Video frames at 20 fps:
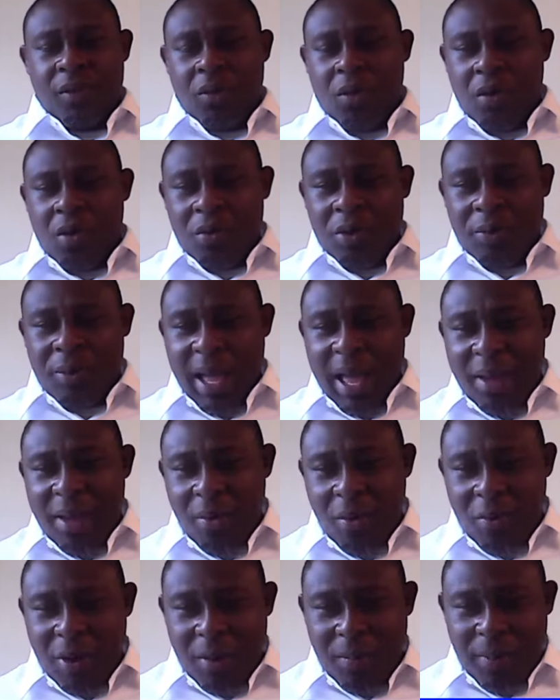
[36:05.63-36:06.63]
Oh, we buy
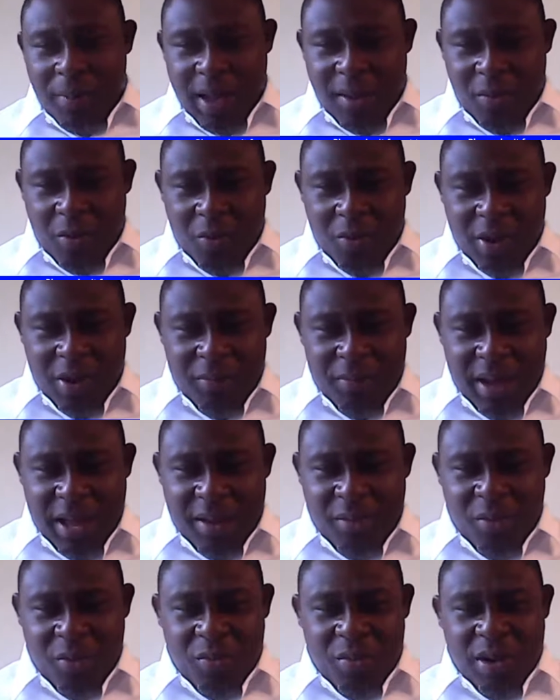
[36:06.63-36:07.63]
problem, buy problem,
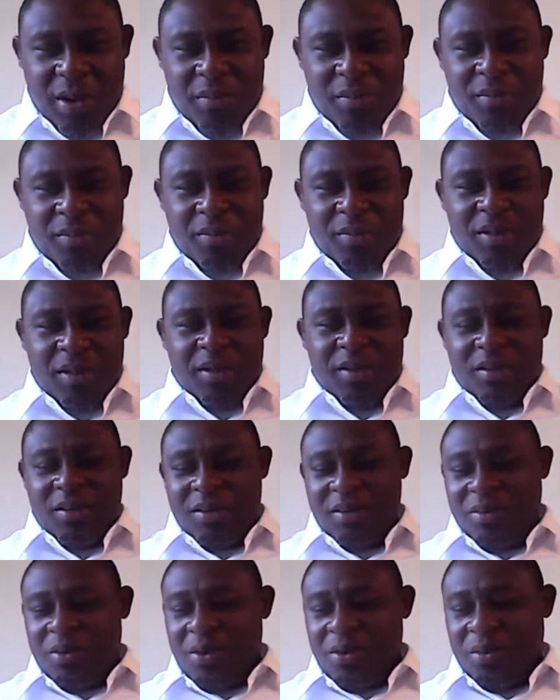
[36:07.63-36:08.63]
buy problem.
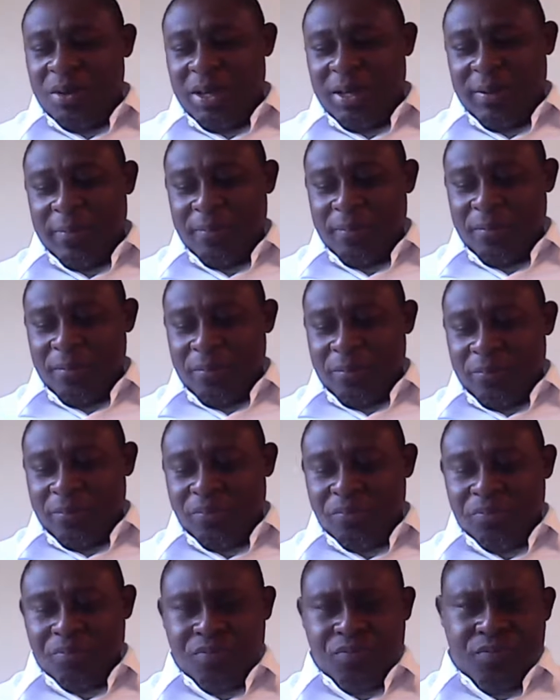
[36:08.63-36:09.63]
Oh, wait.
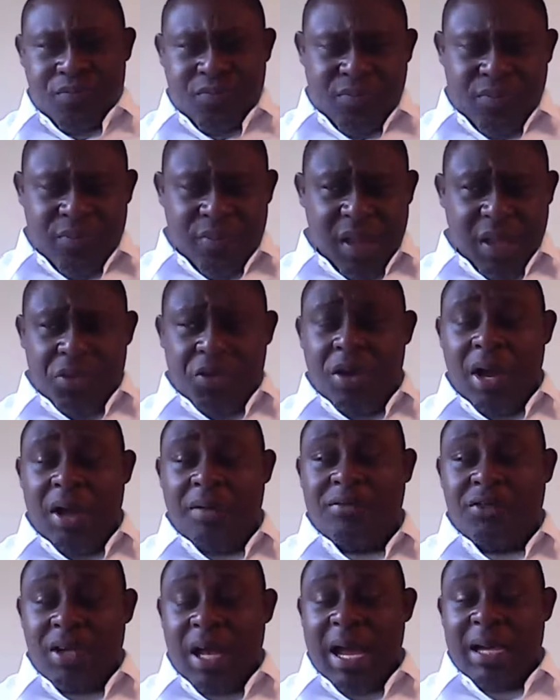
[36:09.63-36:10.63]
You
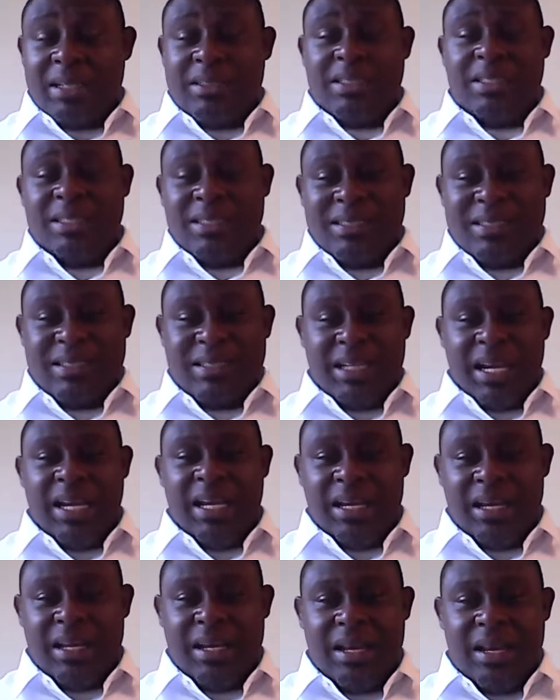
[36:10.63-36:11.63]
have to actually
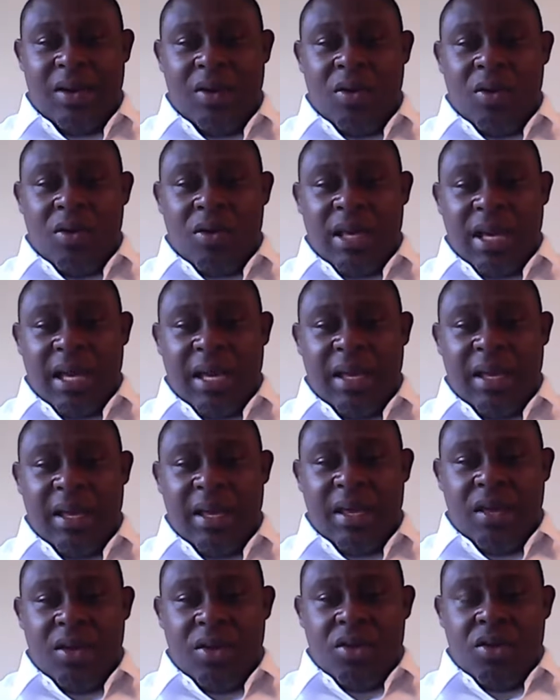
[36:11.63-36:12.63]
say, okay,